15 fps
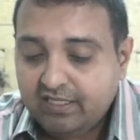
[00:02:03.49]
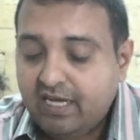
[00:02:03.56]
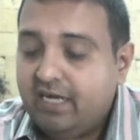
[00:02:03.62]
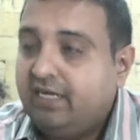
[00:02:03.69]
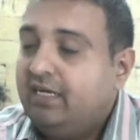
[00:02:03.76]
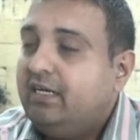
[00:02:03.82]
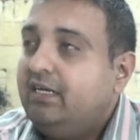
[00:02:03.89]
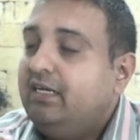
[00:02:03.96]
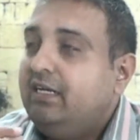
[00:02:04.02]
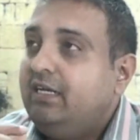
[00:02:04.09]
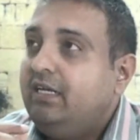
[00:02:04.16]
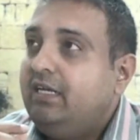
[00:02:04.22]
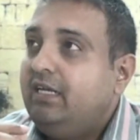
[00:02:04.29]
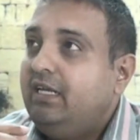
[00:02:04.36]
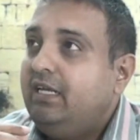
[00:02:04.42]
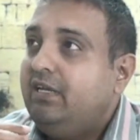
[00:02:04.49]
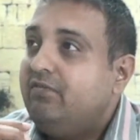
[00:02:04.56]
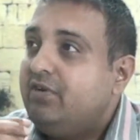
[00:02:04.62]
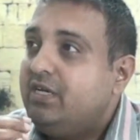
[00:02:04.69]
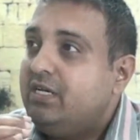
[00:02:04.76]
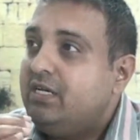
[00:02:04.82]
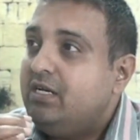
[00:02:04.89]
that
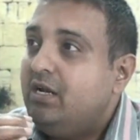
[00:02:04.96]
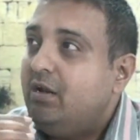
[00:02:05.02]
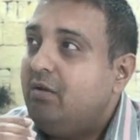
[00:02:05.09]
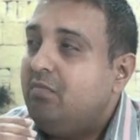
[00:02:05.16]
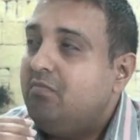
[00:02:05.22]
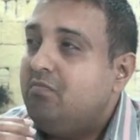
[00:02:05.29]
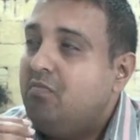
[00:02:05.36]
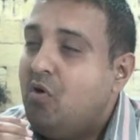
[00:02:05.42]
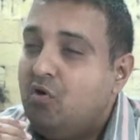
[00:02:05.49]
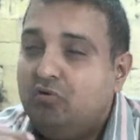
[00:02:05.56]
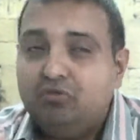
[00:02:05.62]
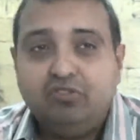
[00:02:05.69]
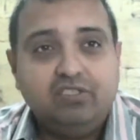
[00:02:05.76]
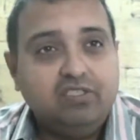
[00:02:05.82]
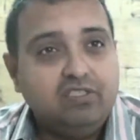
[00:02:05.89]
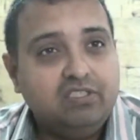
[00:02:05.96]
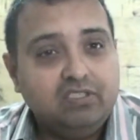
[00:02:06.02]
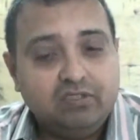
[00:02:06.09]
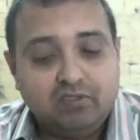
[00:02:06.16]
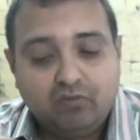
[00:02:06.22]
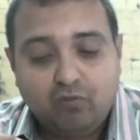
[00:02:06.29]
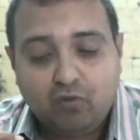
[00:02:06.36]
even
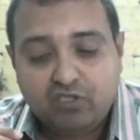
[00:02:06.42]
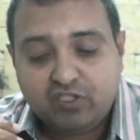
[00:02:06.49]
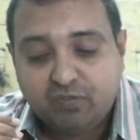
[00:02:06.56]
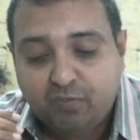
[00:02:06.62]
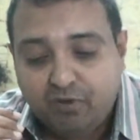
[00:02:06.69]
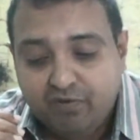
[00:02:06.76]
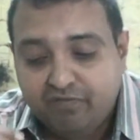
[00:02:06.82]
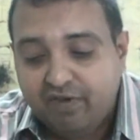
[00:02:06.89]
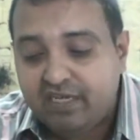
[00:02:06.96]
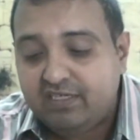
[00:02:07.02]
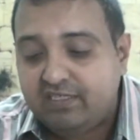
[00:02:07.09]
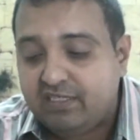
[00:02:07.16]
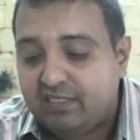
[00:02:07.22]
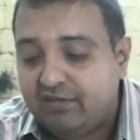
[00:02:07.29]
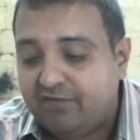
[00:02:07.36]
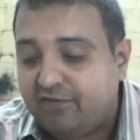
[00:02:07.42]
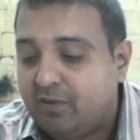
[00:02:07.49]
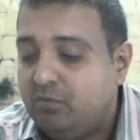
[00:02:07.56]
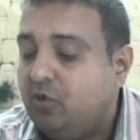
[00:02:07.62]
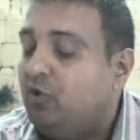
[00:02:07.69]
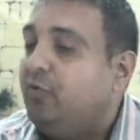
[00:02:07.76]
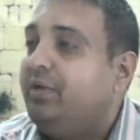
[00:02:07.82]
Moses was prevented
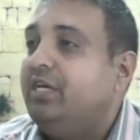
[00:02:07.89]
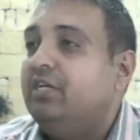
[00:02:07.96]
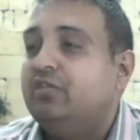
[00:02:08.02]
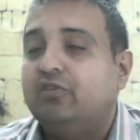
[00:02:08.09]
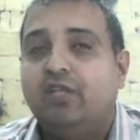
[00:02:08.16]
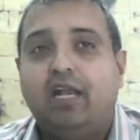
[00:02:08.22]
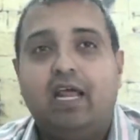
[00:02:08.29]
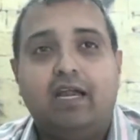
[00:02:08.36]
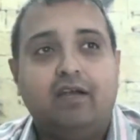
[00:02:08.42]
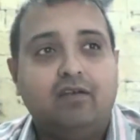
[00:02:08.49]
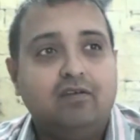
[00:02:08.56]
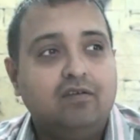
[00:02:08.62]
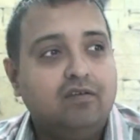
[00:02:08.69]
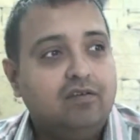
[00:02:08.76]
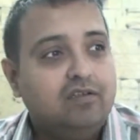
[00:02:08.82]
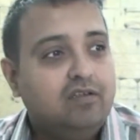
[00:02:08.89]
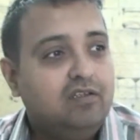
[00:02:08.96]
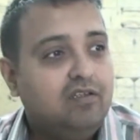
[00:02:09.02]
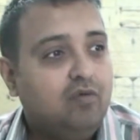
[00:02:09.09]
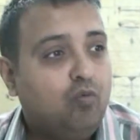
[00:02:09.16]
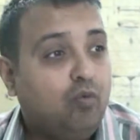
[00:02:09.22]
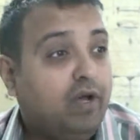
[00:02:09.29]
from going into the land.
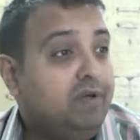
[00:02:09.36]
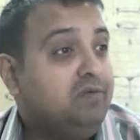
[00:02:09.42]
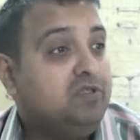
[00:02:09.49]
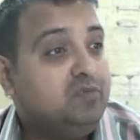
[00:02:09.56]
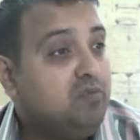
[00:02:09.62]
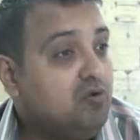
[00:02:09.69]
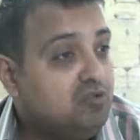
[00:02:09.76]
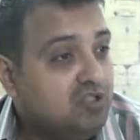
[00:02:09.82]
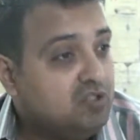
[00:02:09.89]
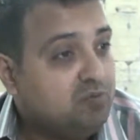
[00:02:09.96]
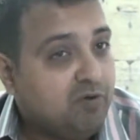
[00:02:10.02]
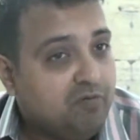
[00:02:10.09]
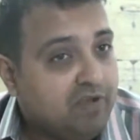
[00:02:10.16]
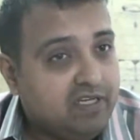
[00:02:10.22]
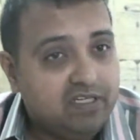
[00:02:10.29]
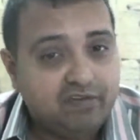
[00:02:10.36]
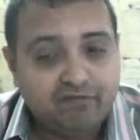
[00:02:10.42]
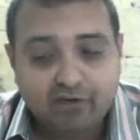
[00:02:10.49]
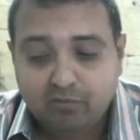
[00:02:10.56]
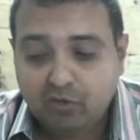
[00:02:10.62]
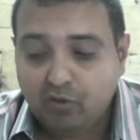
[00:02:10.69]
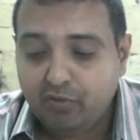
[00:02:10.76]
Why was Moses
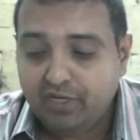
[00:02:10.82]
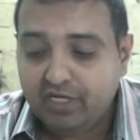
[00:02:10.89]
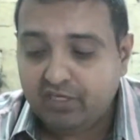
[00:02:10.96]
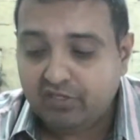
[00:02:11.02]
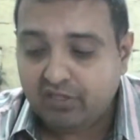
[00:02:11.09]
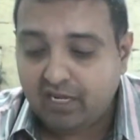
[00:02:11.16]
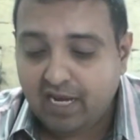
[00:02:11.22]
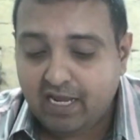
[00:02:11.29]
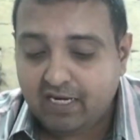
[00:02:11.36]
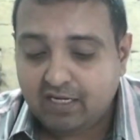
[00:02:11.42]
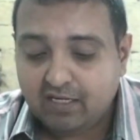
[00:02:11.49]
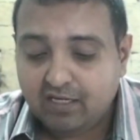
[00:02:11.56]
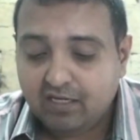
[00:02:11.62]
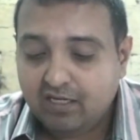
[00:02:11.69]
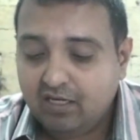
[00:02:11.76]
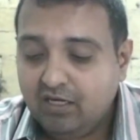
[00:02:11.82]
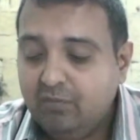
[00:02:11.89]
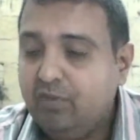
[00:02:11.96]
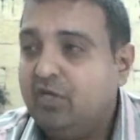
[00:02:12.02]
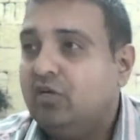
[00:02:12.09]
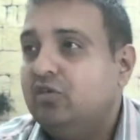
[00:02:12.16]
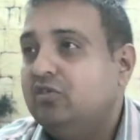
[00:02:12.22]
prevented from going into the land?
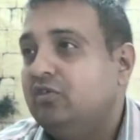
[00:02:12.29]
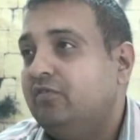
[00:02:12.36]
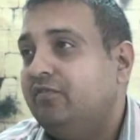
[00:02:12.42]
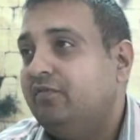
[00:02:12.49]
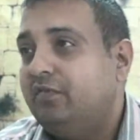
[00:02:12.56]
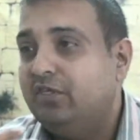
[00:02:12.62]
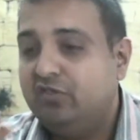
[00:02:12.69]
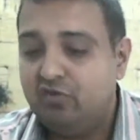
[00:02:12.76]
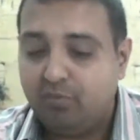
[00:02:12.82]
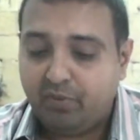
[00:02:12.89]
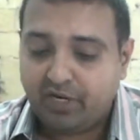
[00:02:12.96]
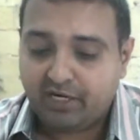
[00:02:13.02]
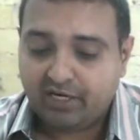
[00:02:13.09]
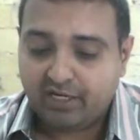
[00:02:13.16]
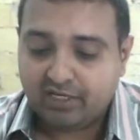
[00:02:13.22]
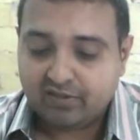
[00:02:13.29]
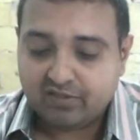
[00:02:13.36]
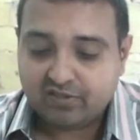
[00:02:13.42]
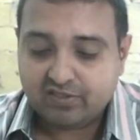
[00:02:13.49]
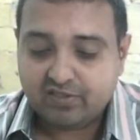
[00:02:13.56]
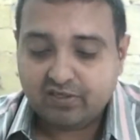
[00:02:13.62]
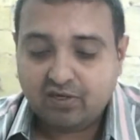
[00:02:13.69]
Because of
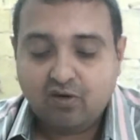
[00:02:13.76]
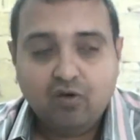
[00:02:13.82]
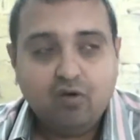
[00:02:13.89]
disobedience.